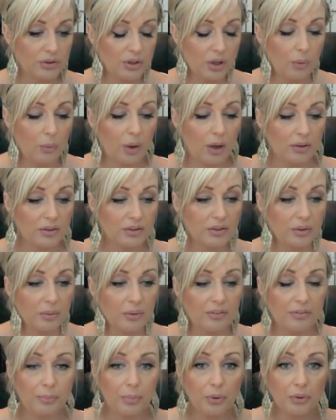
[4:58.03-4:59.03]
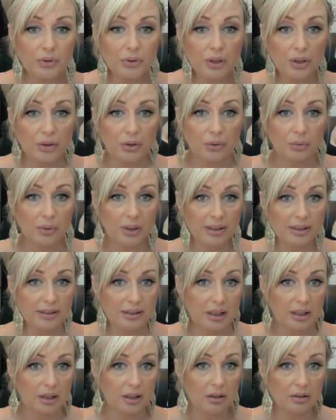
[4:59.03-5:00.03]
So, so I've bought the new
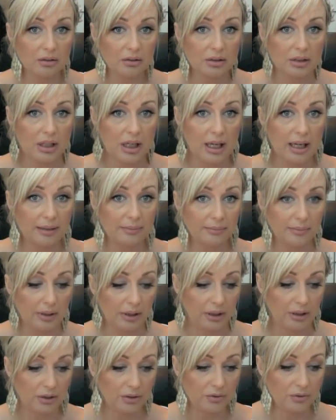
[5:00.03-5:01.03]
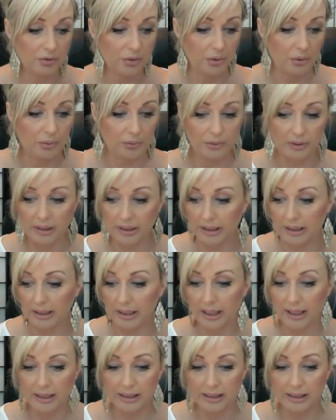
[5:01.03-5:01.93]
Estee Lauder in Tawny,